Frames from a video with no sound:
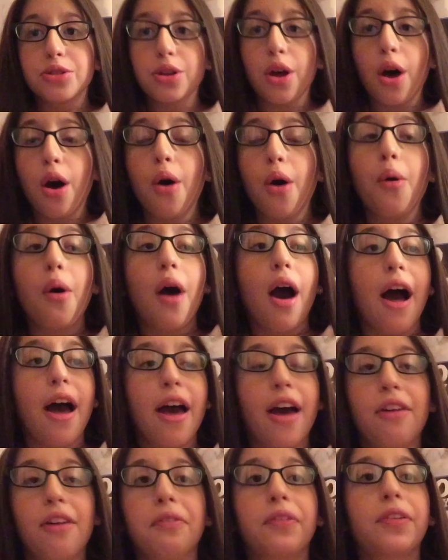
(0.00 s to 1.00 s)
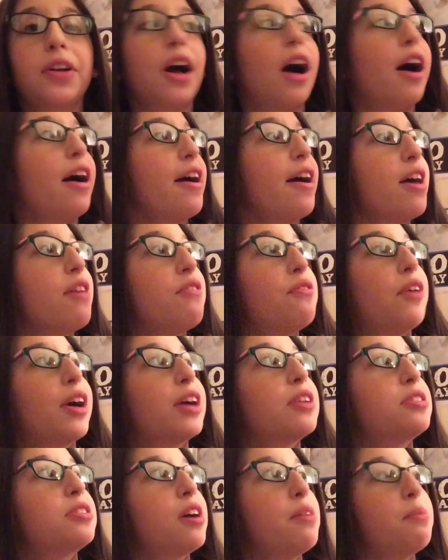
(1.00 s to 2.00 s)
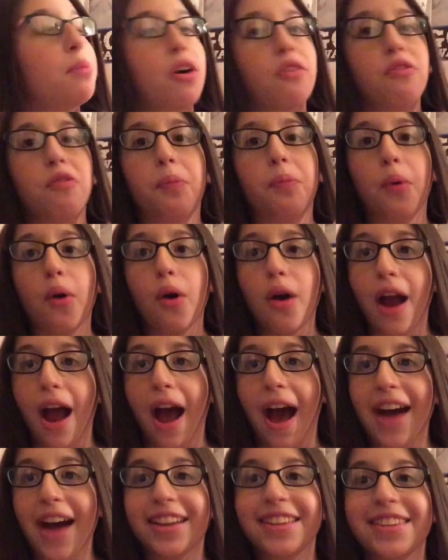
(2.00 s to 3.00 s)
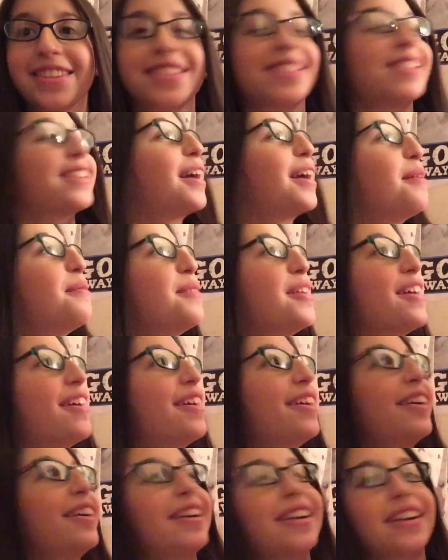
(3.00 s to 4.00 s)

So I have got a victim of borax. Come here.